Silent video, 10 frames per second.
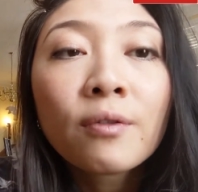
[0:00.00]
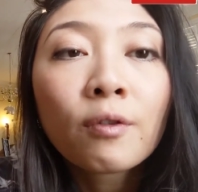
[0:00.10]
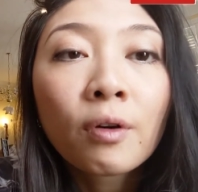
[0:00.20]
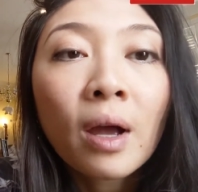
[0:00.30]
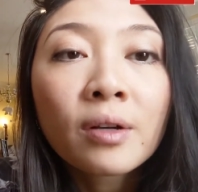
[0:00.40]

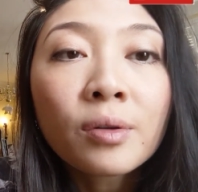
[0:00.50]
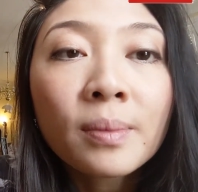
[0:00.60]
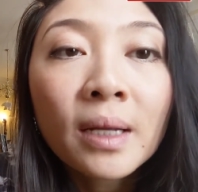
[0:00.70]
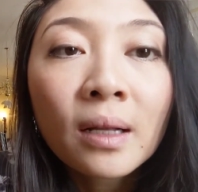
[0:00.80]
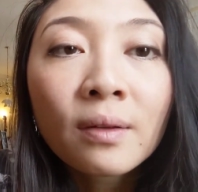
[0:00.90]
for one hundred
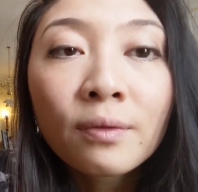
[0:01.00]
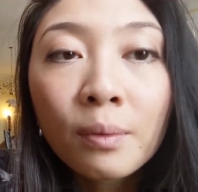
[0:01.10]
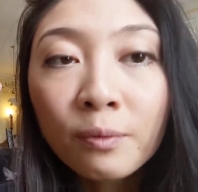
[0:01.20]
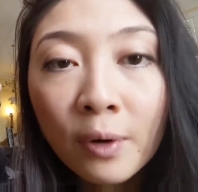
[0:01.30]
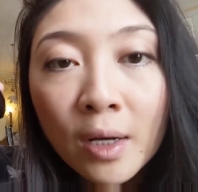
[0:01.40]
mil
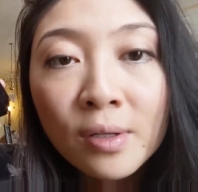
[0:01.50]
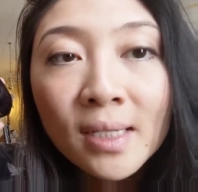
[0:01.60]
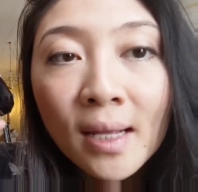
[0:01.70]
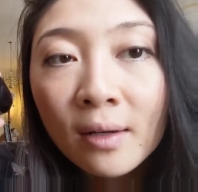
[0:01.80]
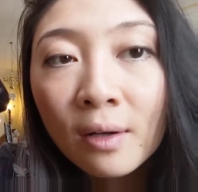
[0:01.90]
from
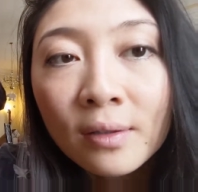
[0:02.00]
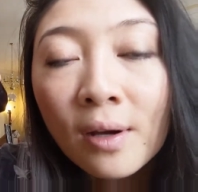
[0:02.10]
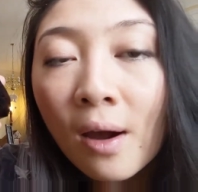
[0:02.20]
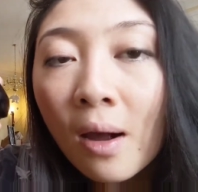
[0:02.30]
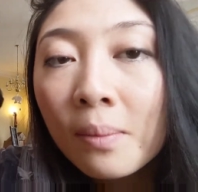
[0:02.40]
Fragrance Net dot
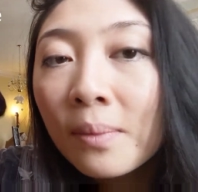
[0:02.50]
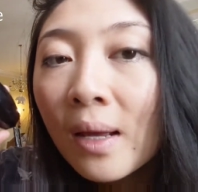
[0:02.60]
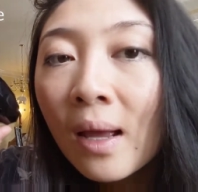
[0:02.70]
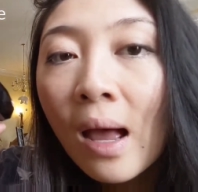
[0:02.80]
com.